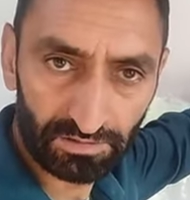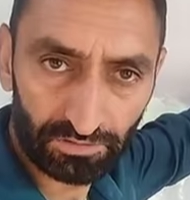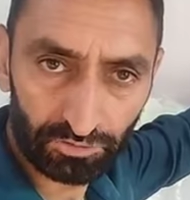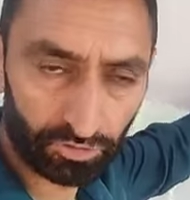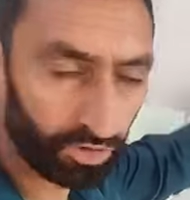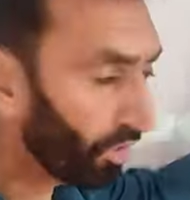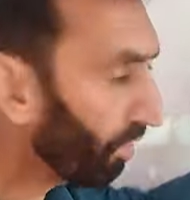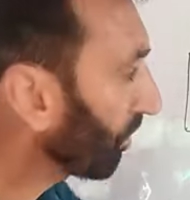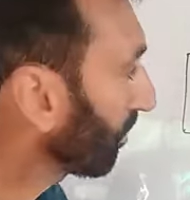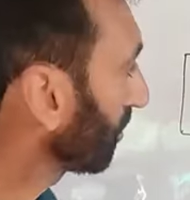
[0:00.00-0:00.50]

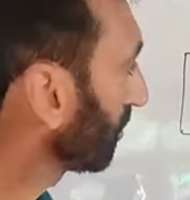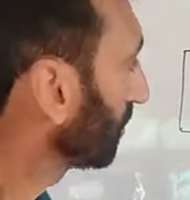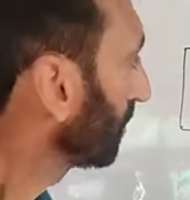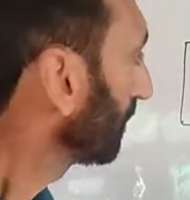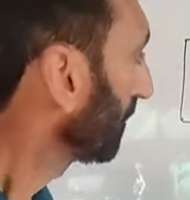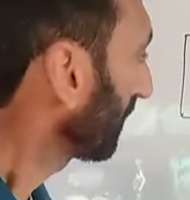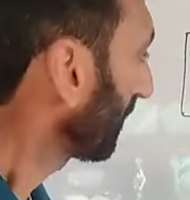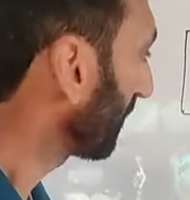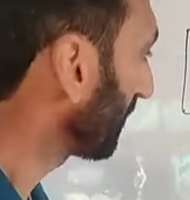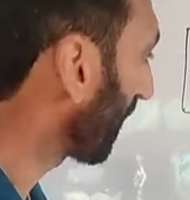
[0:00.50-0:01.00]
So,
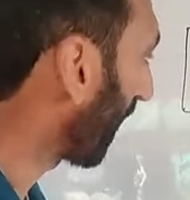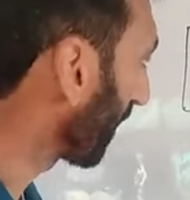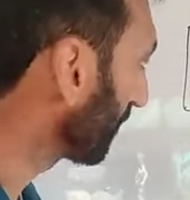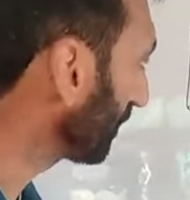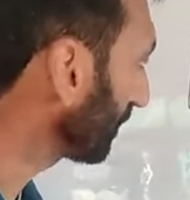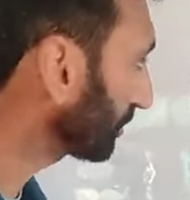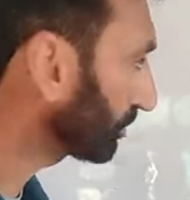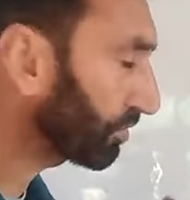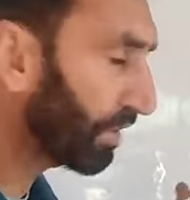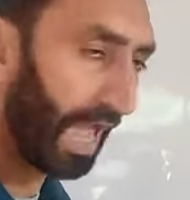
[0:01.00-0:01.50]
in
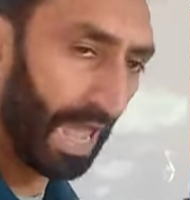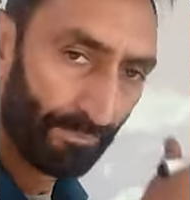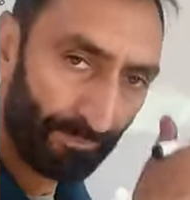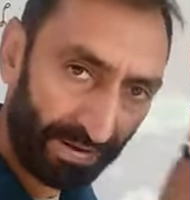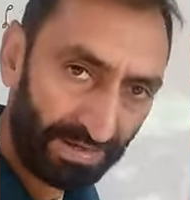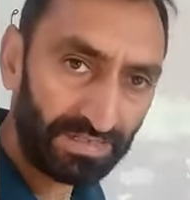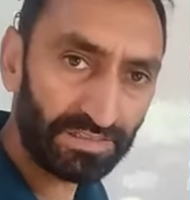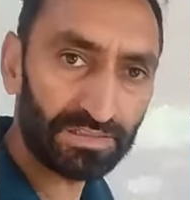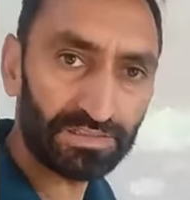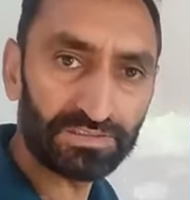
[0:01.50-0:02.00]
order to
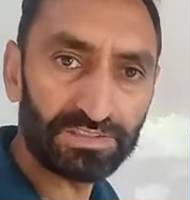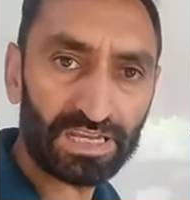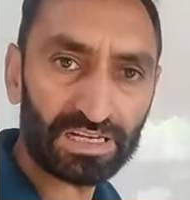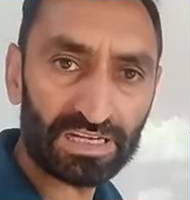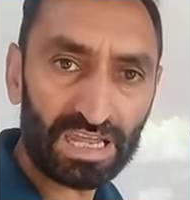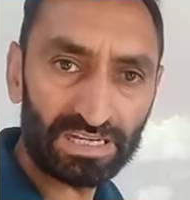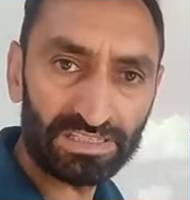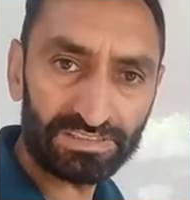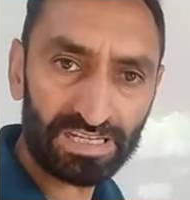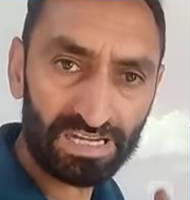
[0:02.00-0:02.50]
append the
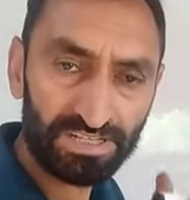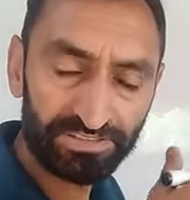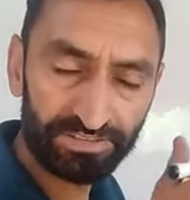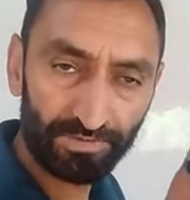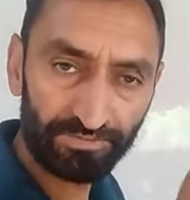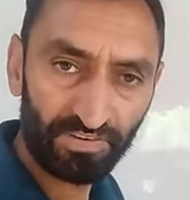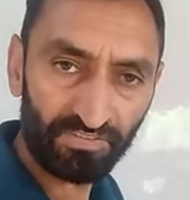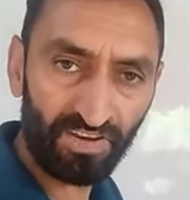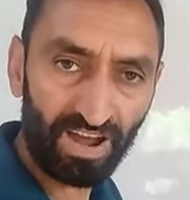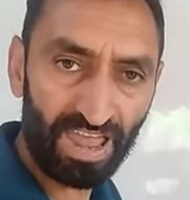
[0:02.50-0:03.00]
contents
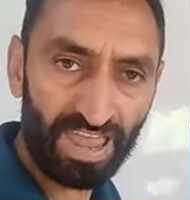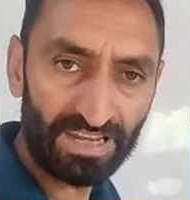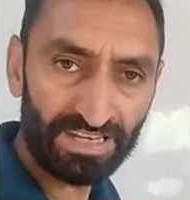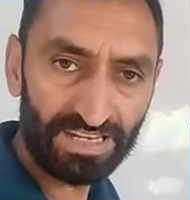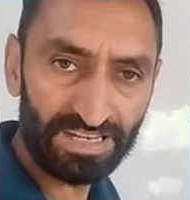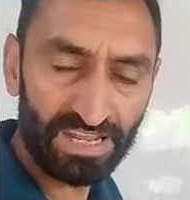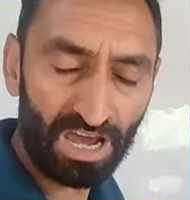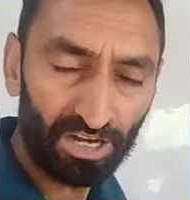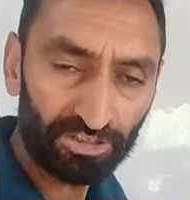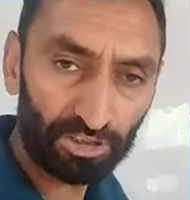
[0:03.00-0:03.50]
of the file,
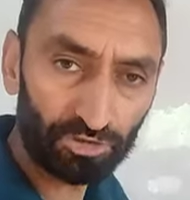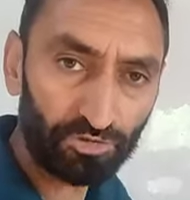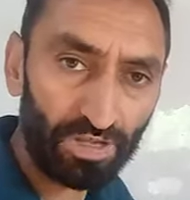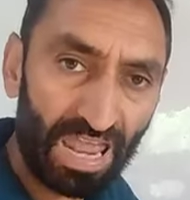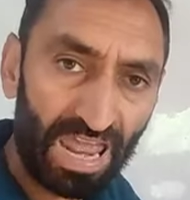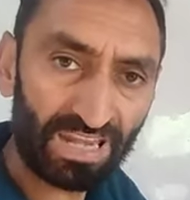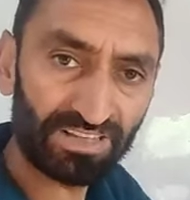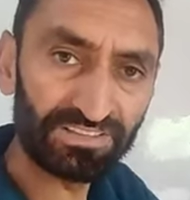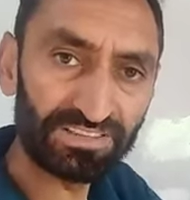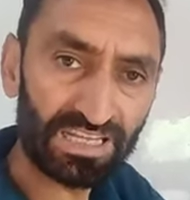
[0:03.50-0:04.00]
in order to
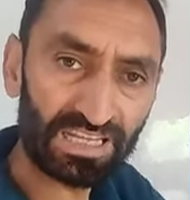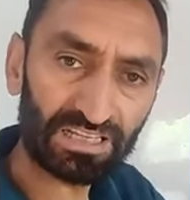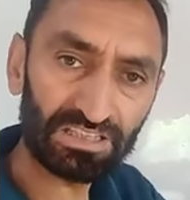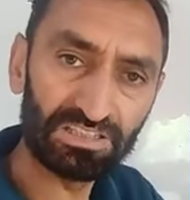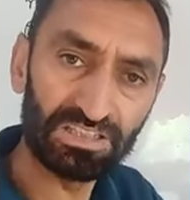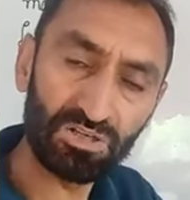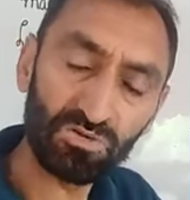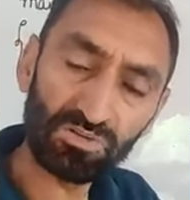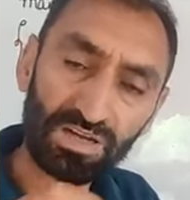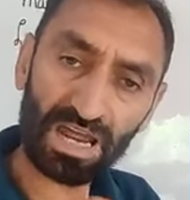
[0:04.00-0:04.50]
add the
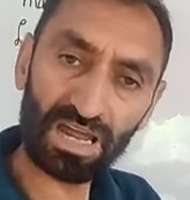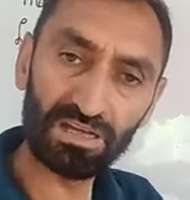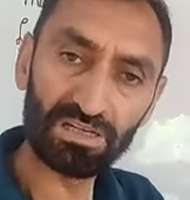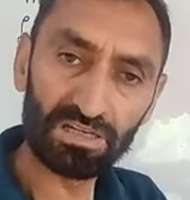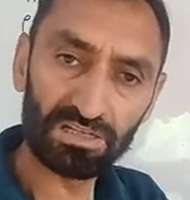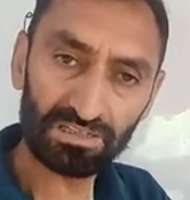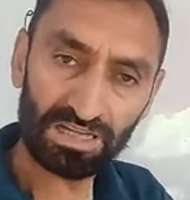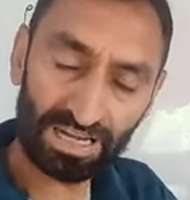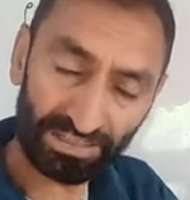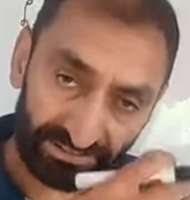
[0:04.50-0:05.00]
new
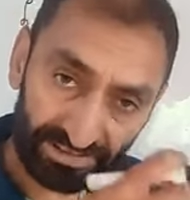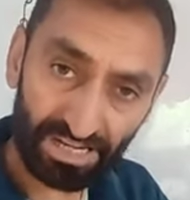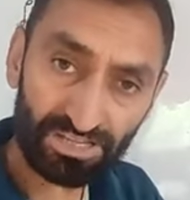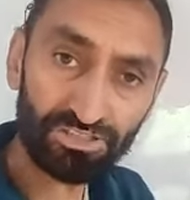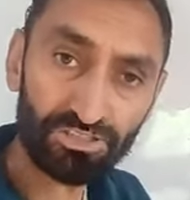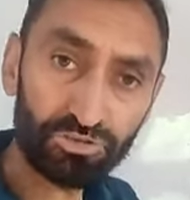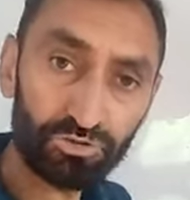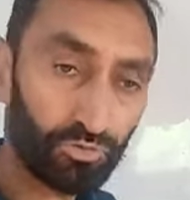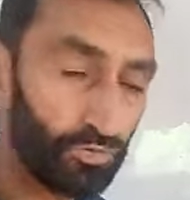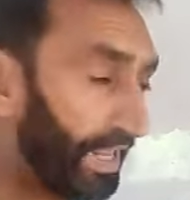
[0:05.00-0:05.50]

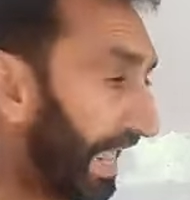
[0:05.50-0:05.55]
contents to